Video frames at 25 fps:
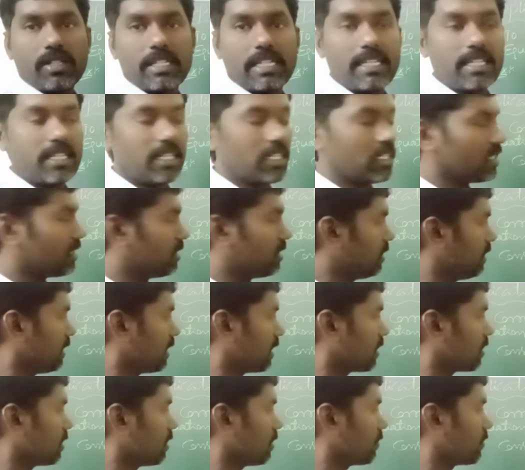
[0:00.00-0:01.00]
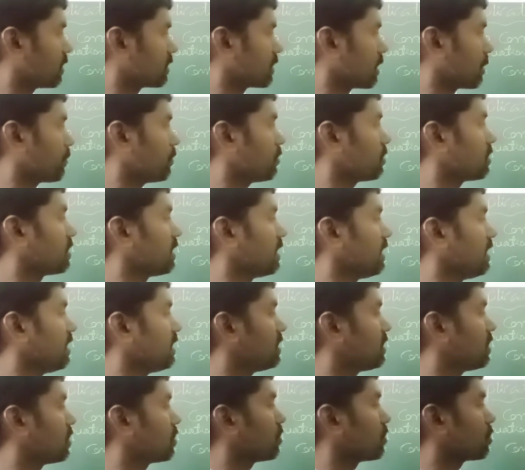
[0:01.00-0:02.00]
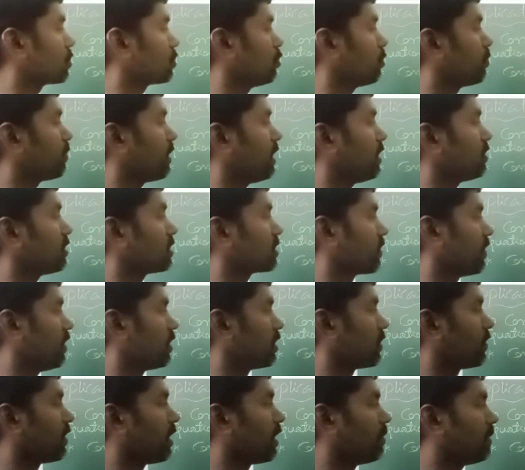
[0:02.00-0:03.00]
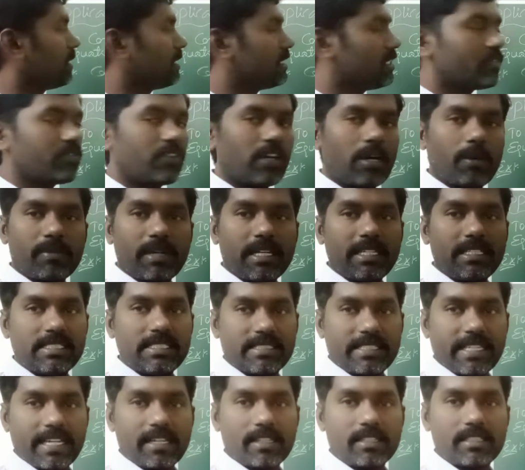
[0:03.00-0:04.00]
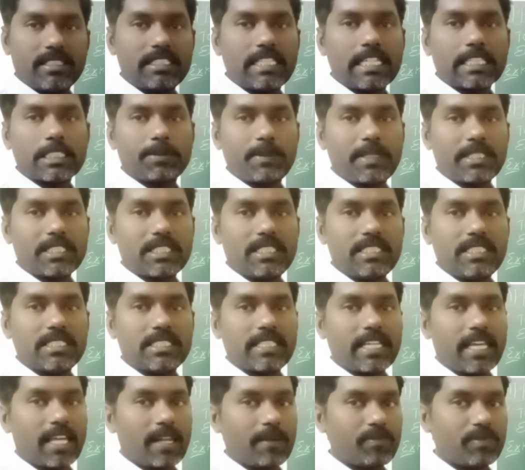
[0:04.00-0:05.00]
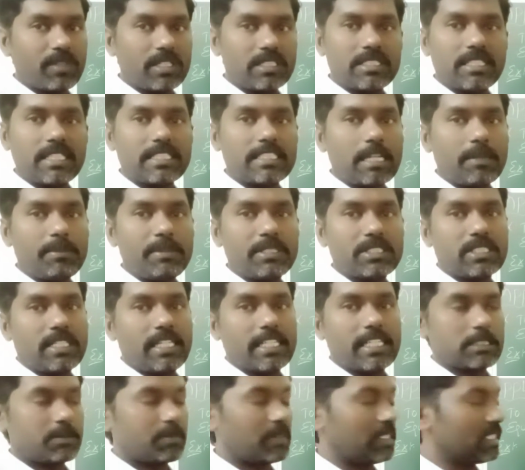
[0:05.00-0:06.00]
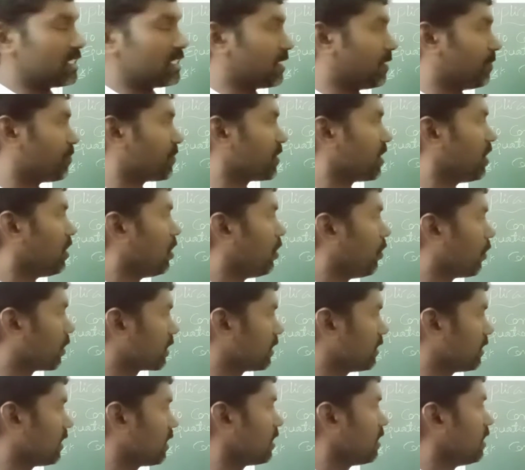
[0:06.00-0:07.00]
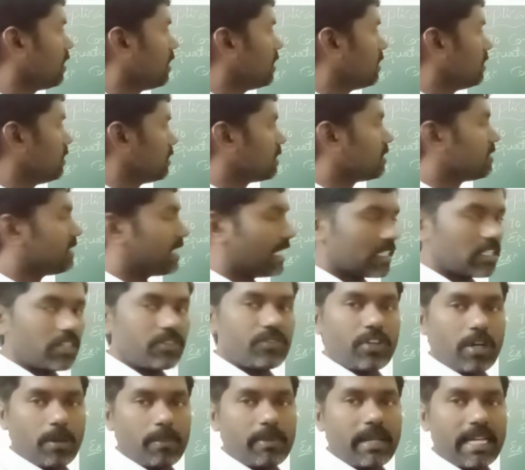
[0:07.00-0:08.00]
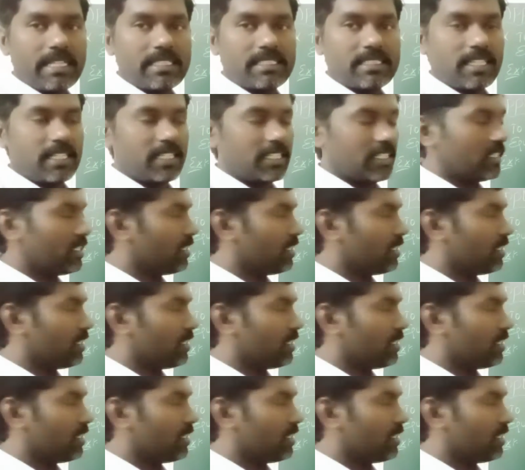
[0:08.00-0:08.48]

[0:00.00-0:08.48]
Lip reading: Okay, na? Here suppose t is equals to 2 pi into square root of L by G formula is there. This expression is there. This is a dimensional expression. Okay, na? This is general formula actually.